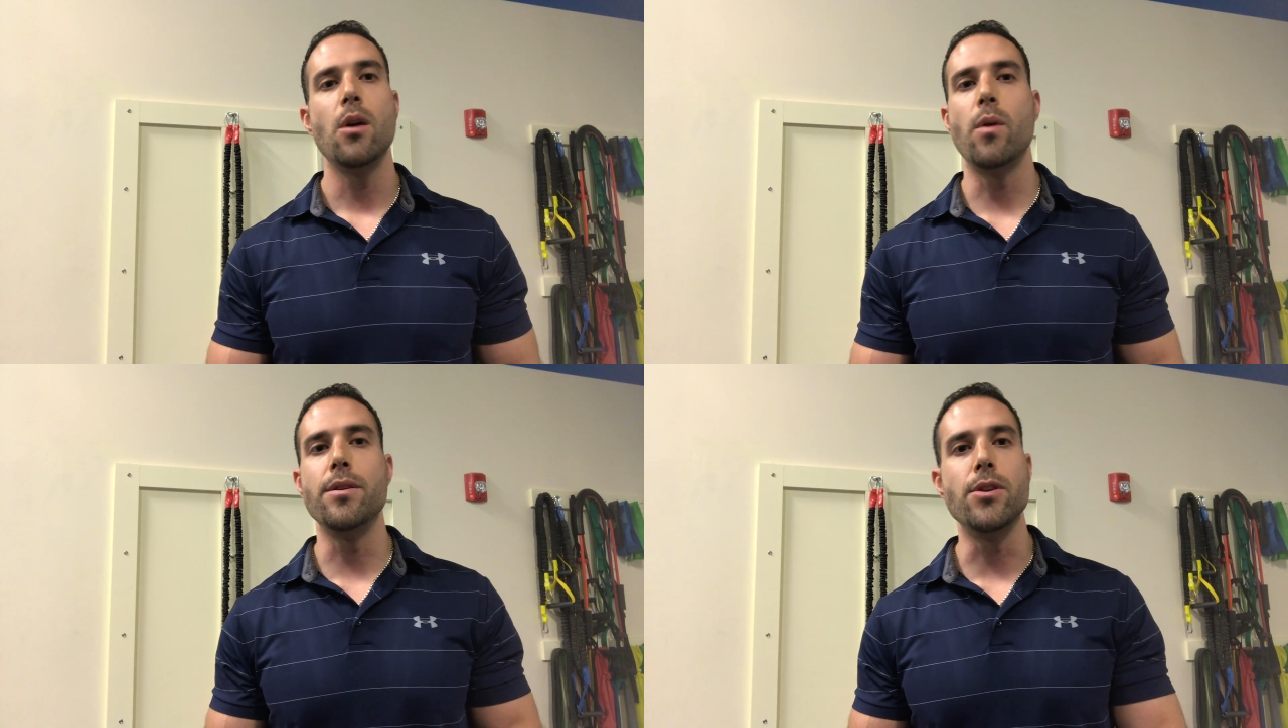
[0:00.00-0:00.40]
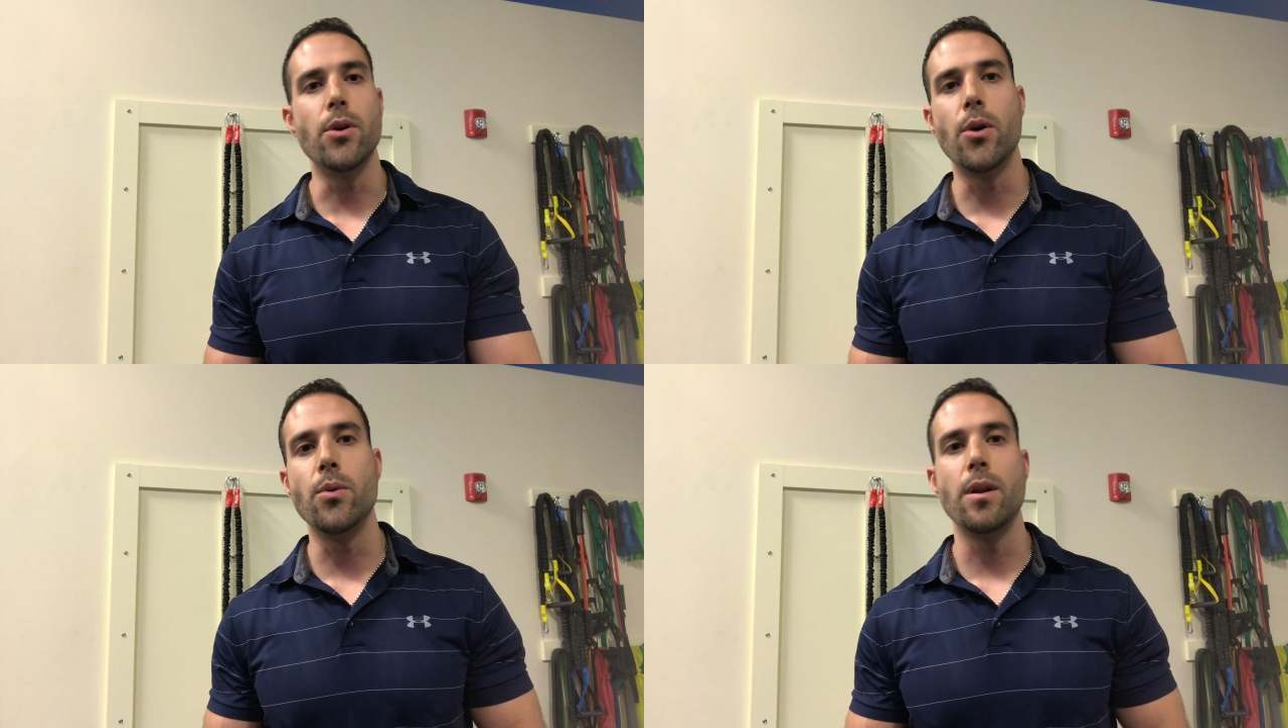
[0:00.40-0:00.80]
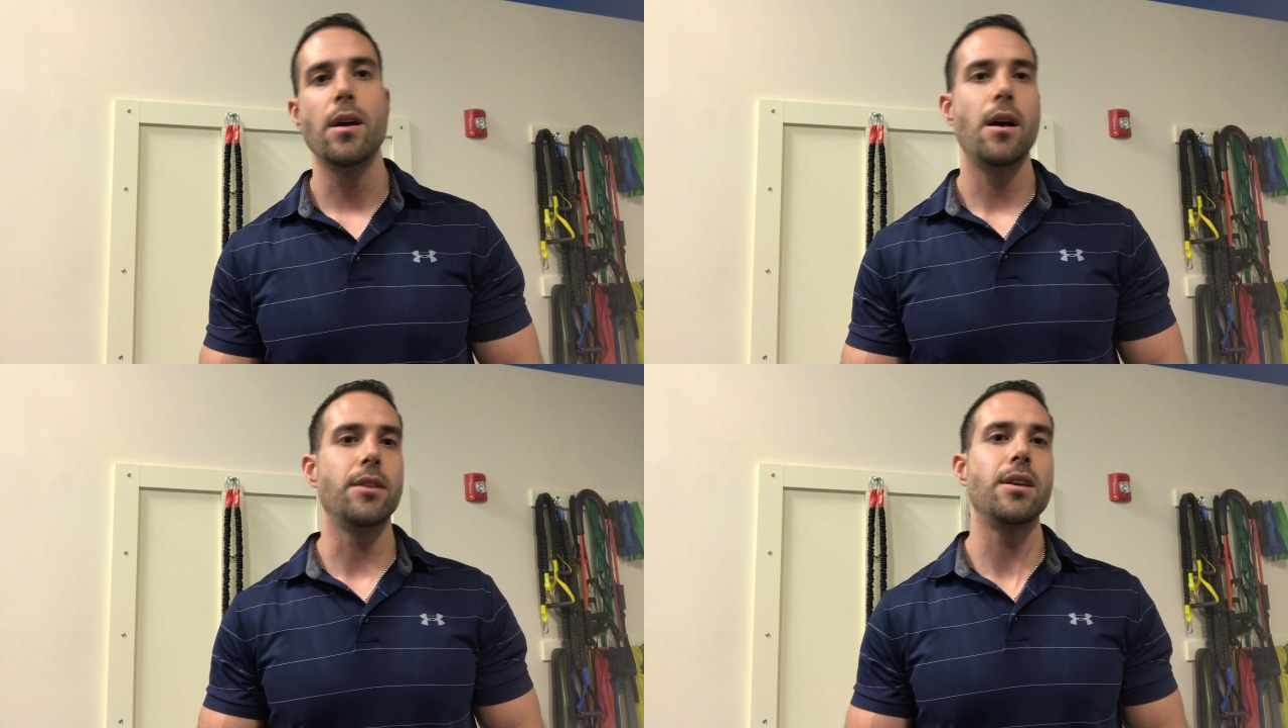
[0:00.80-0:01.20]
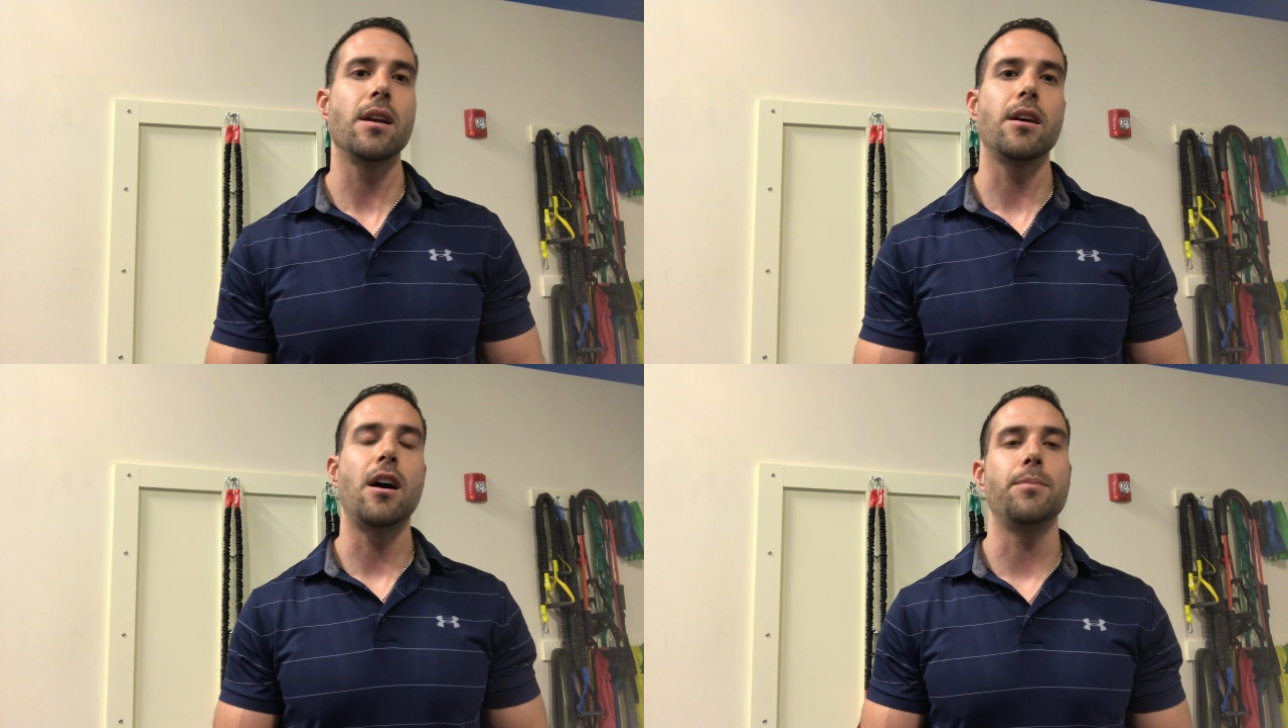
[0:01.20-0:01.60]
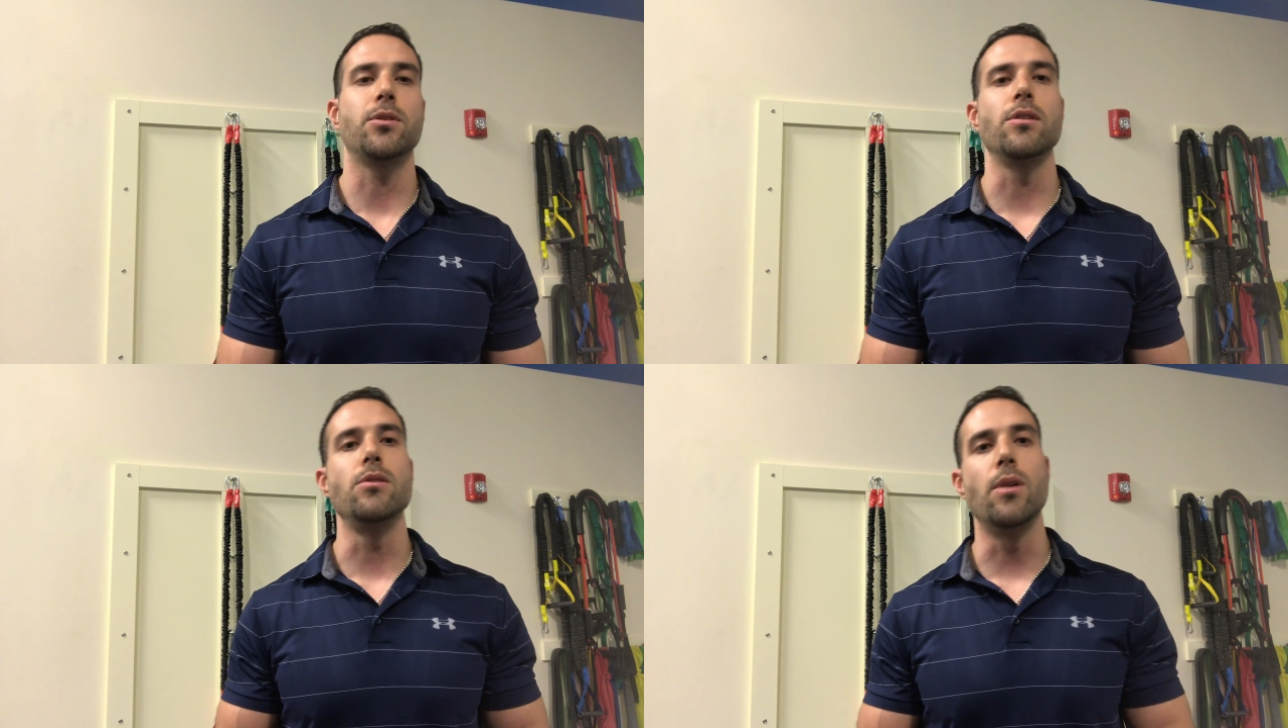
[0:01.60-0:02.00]
Whether you own a set of cups
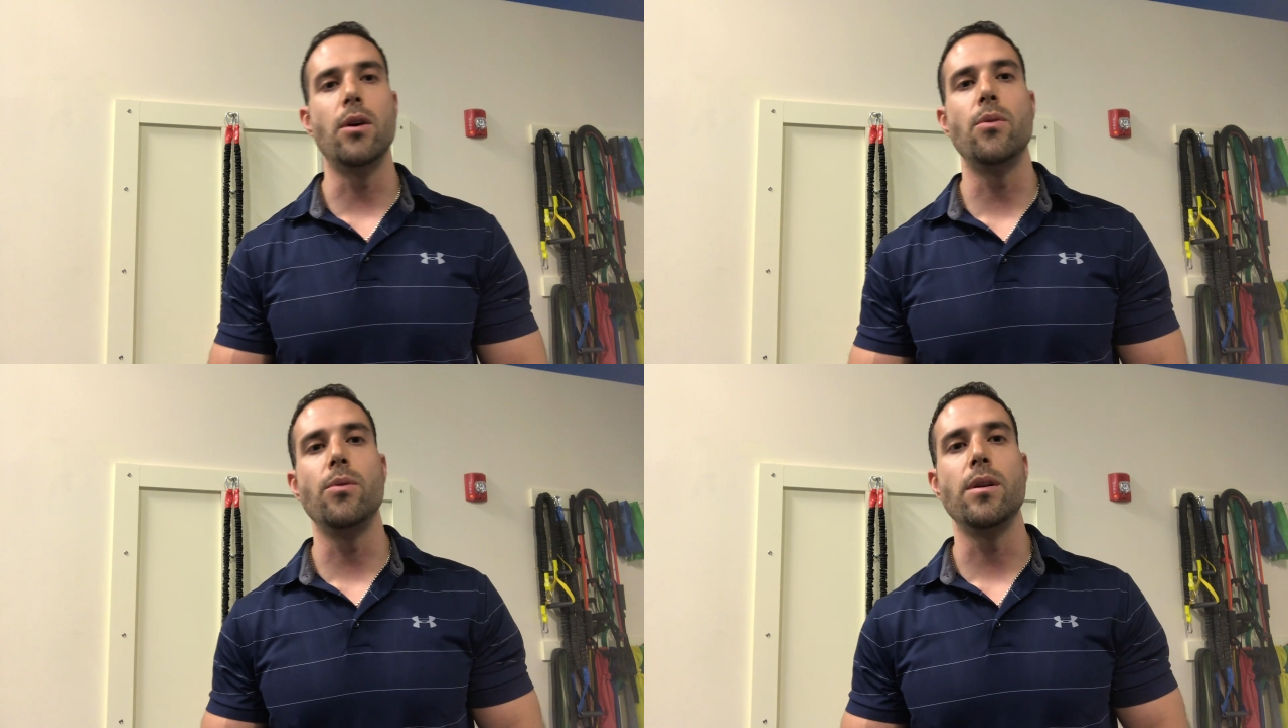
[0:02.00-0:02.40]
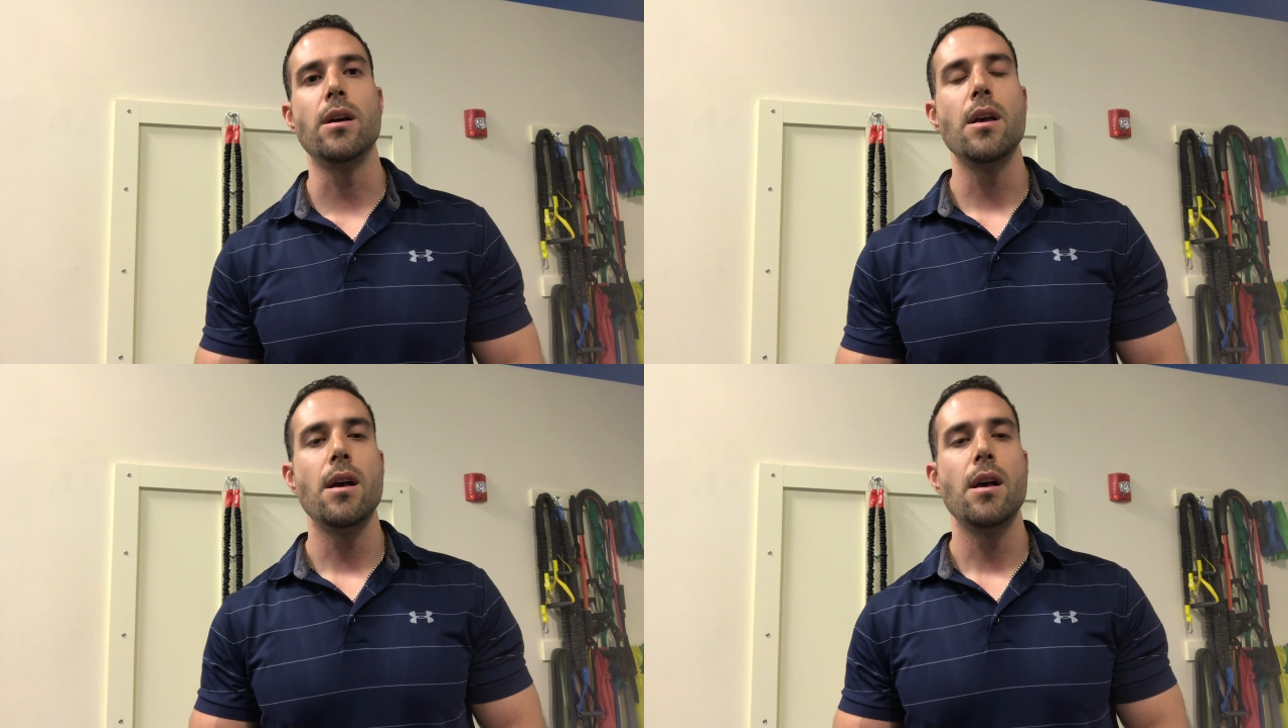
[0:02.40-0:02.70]
or you own